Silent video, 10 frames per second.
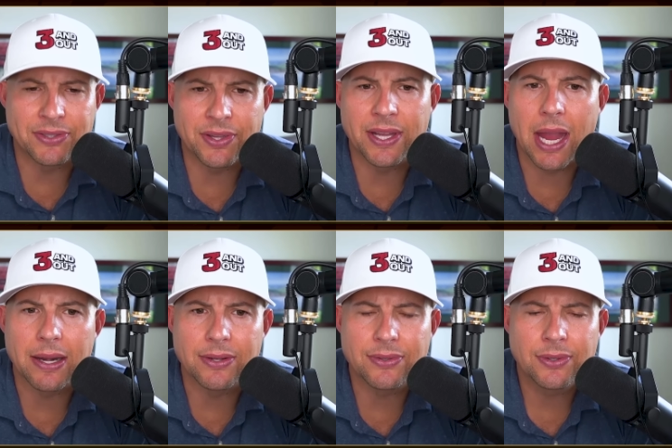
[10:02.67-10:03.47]
in the
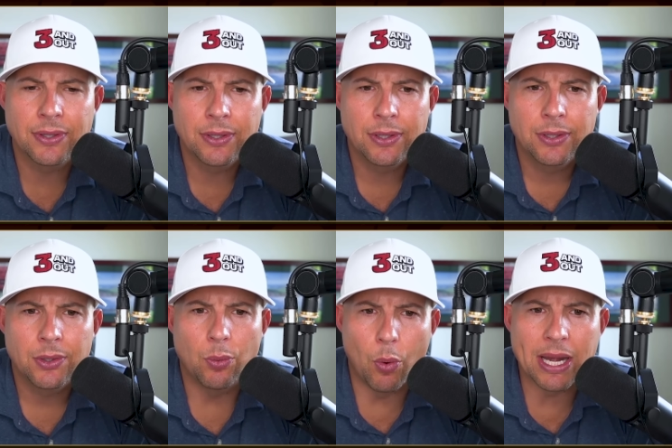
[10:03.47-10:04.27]
80s
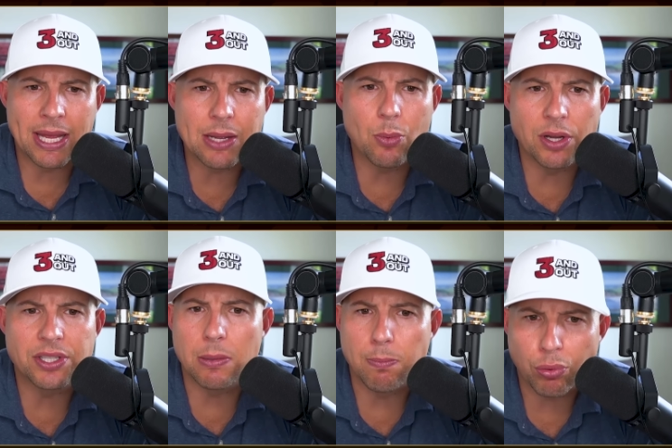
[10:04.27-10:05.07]
when he was
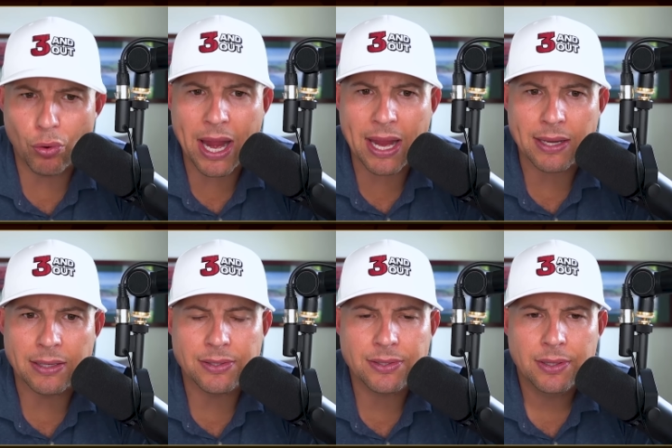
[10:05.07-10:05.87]
the
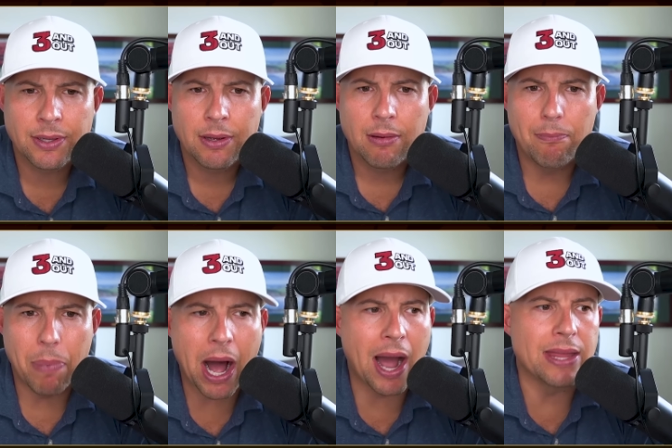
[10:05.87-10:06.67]
brains
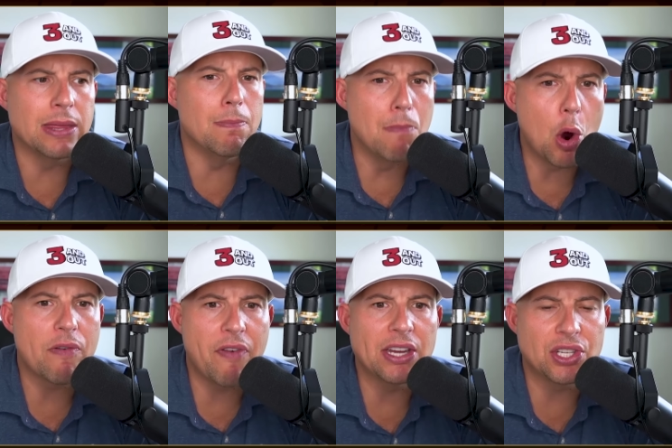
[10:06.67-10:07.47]
behind the
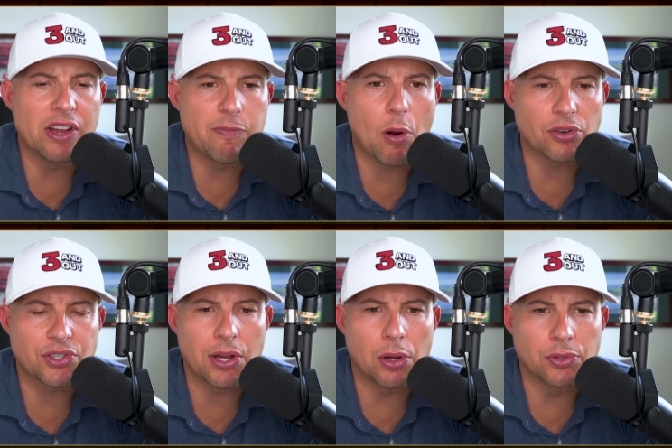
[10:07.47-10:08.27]
motivation of
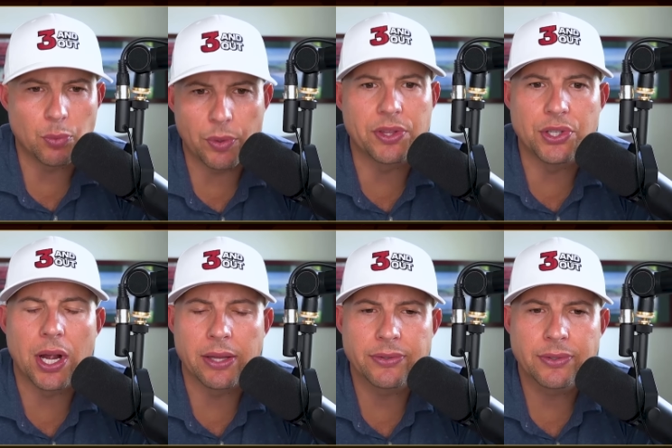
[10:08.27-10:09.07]
Parcells with the
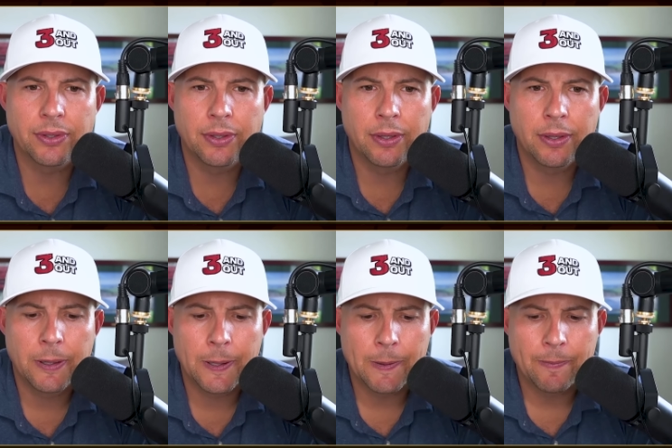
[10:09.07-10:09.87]
Giants.
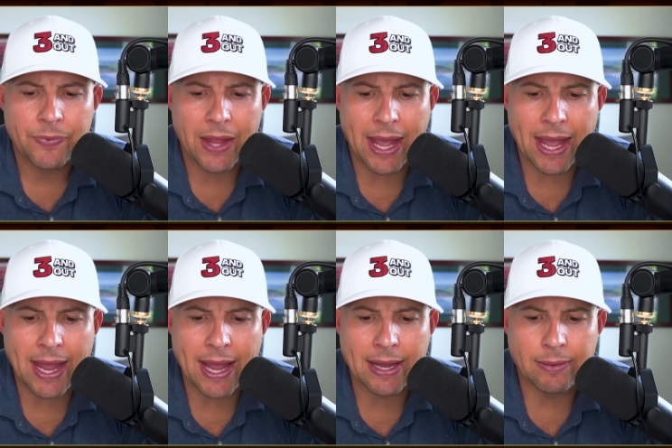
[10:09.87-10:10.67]

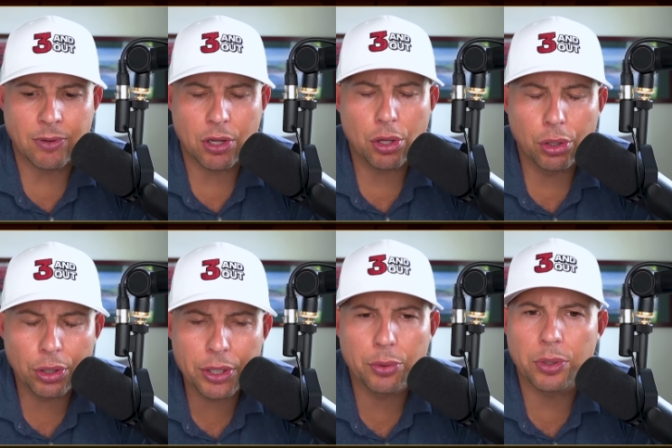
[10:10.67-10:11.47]
And
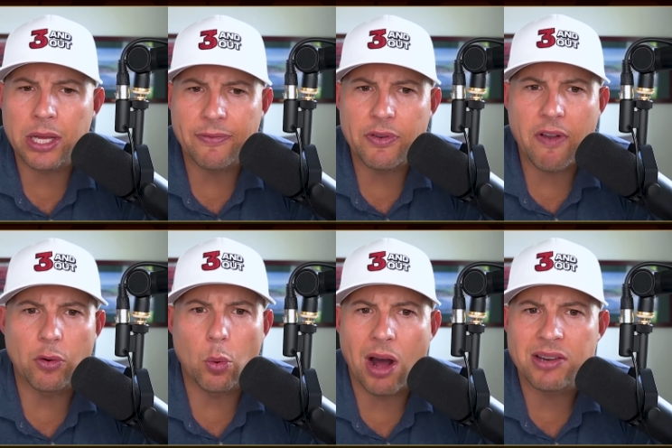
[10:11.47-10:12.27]
clearly, if you've
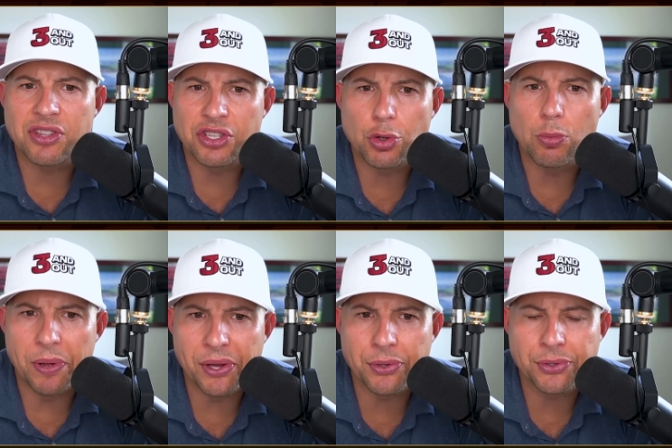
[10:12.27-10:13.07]
ever watched the two
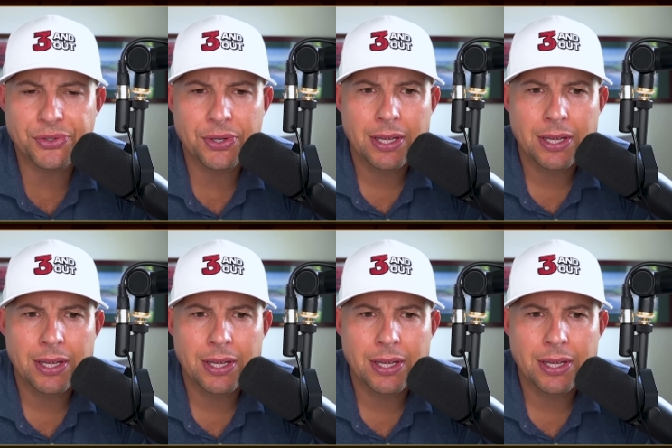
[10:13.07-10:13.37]
Bills,